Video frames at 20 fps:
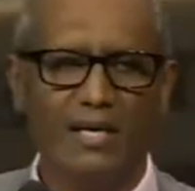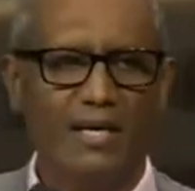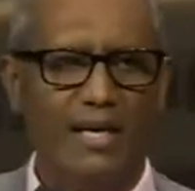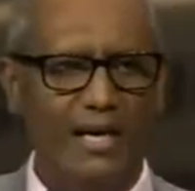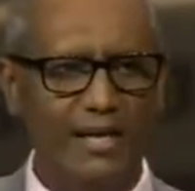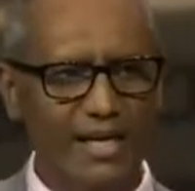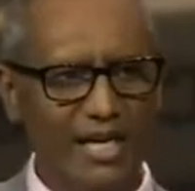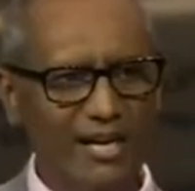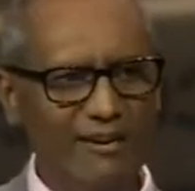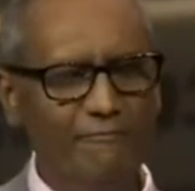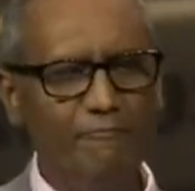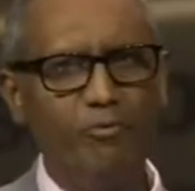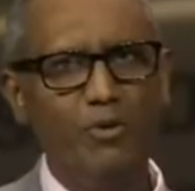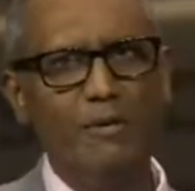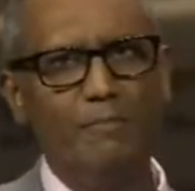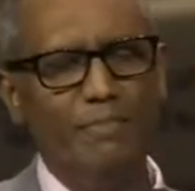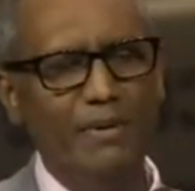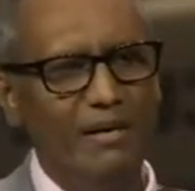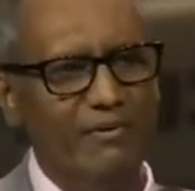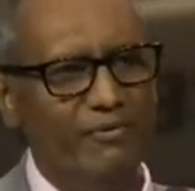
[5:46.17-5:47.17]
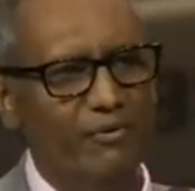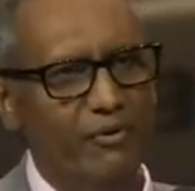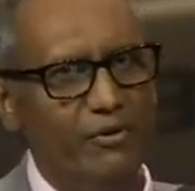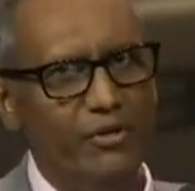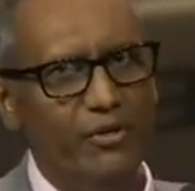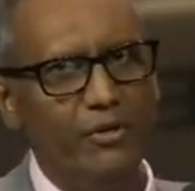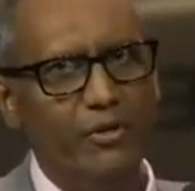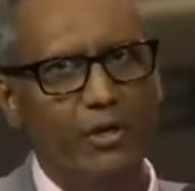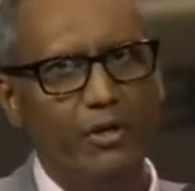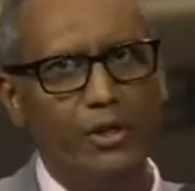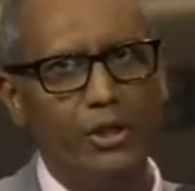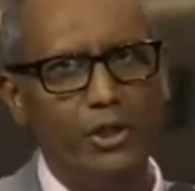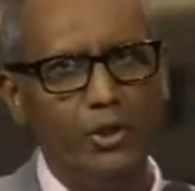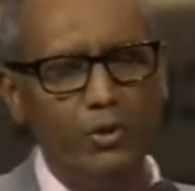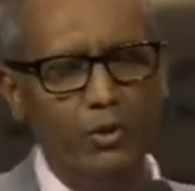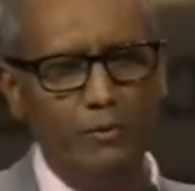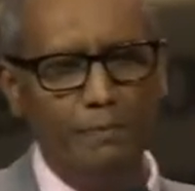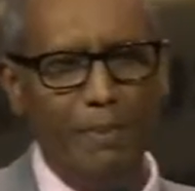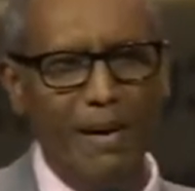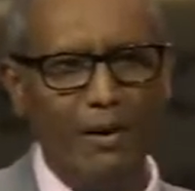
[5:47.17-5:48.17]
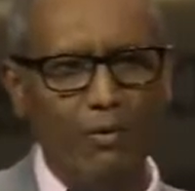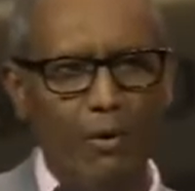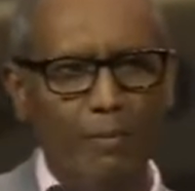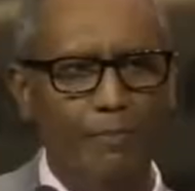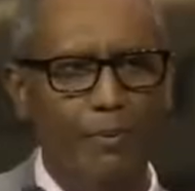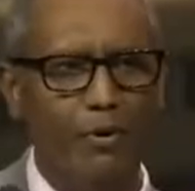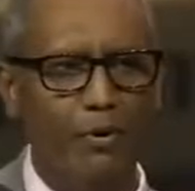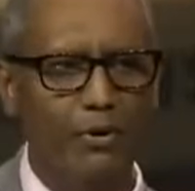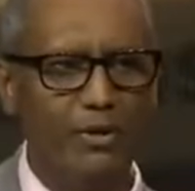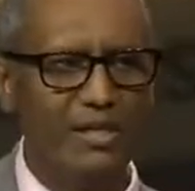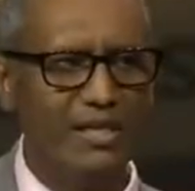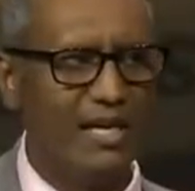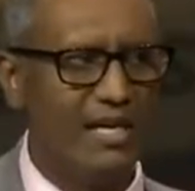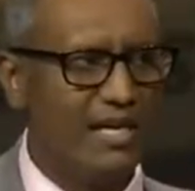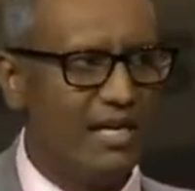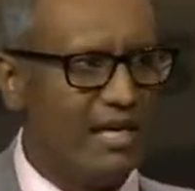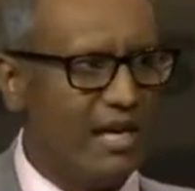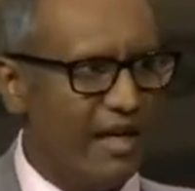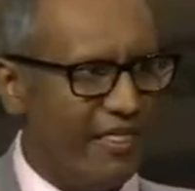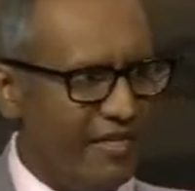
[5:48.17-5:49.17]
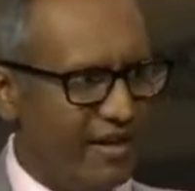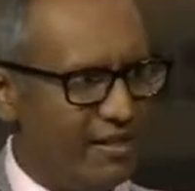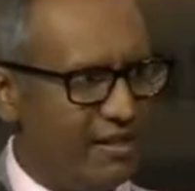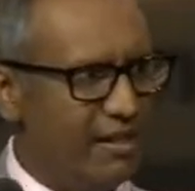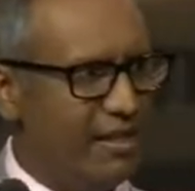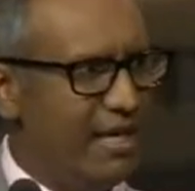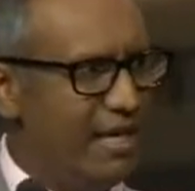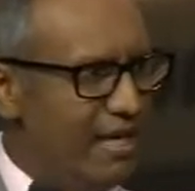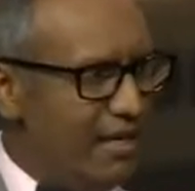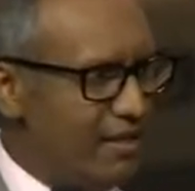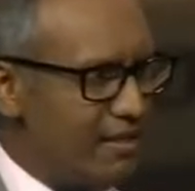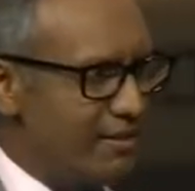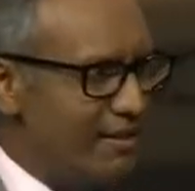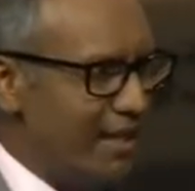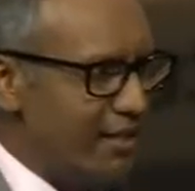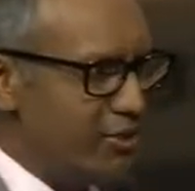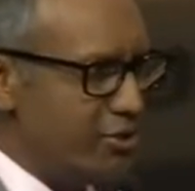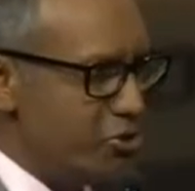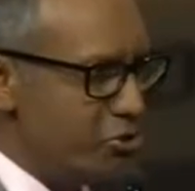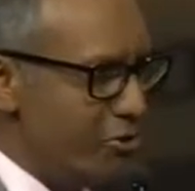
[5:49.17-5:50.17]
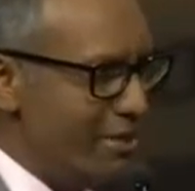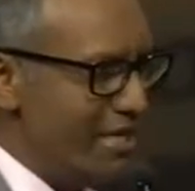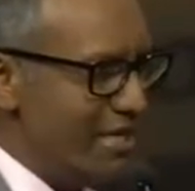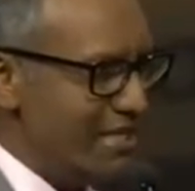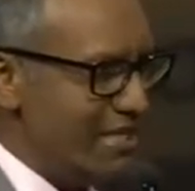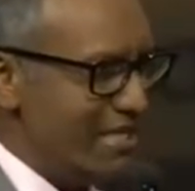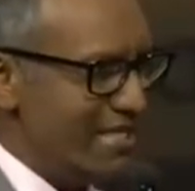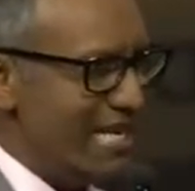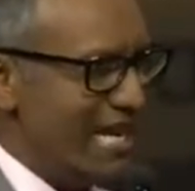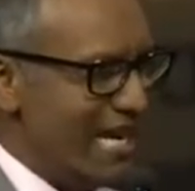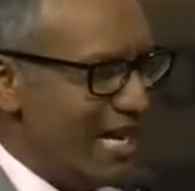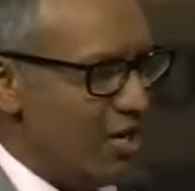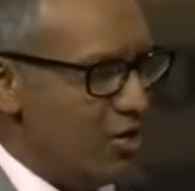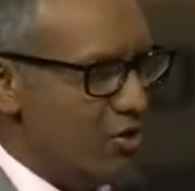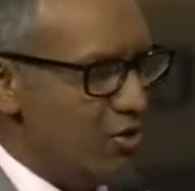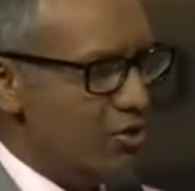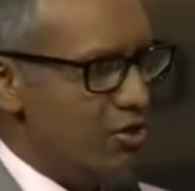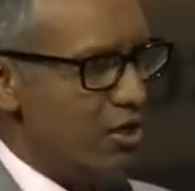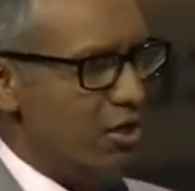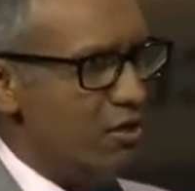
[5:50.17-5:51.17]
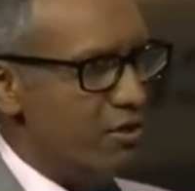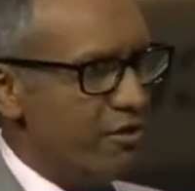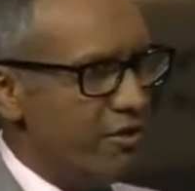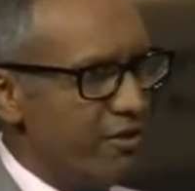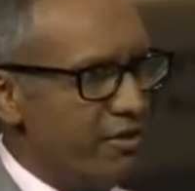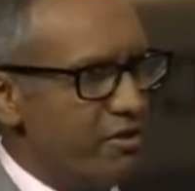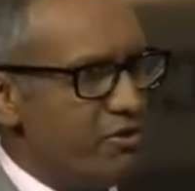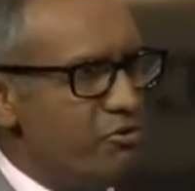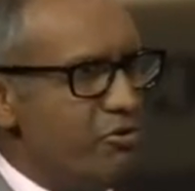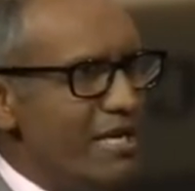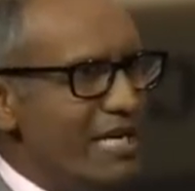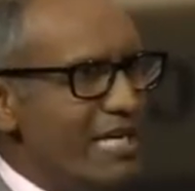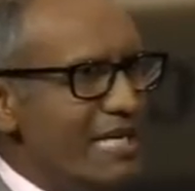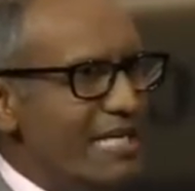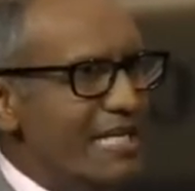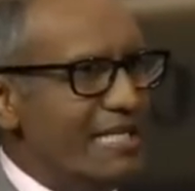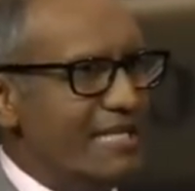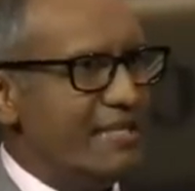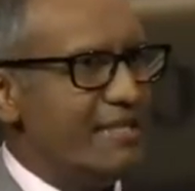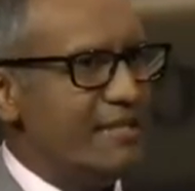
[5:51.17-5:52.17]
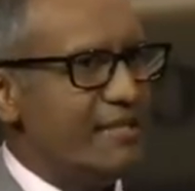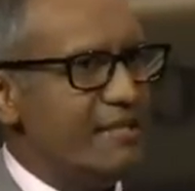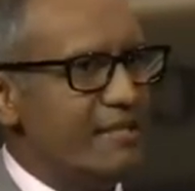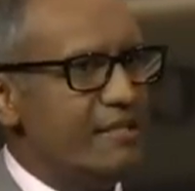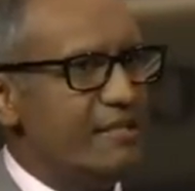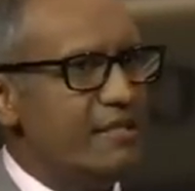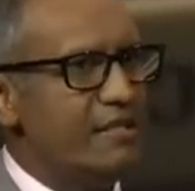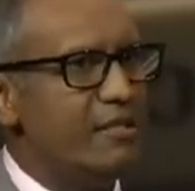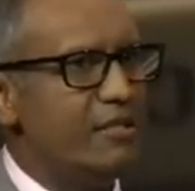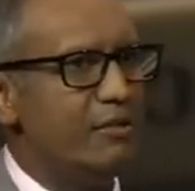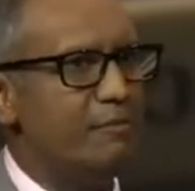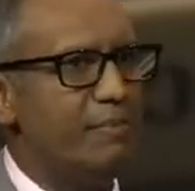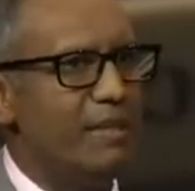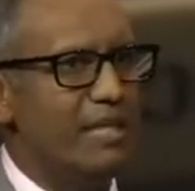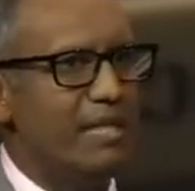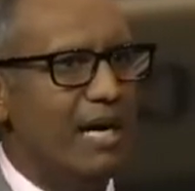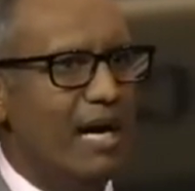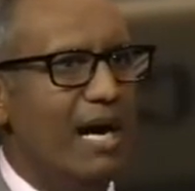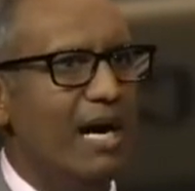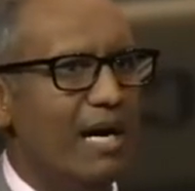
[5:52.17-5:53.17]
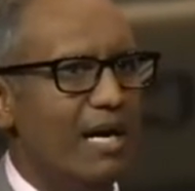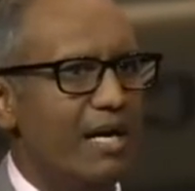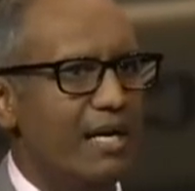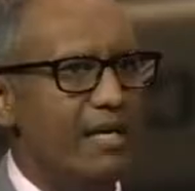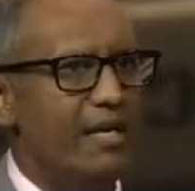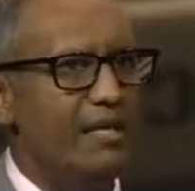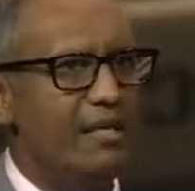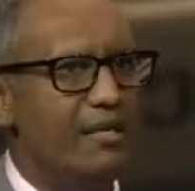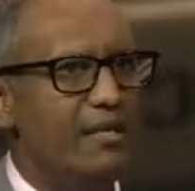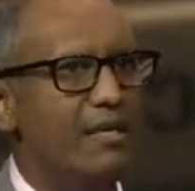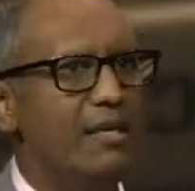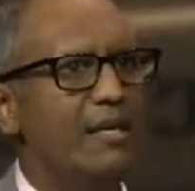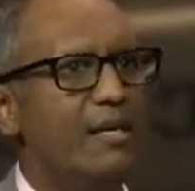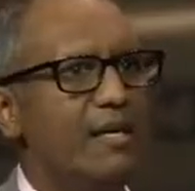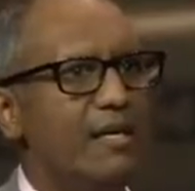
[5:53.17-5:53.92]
I have prepared for you a short PowerPoint that drills down on the reasons behind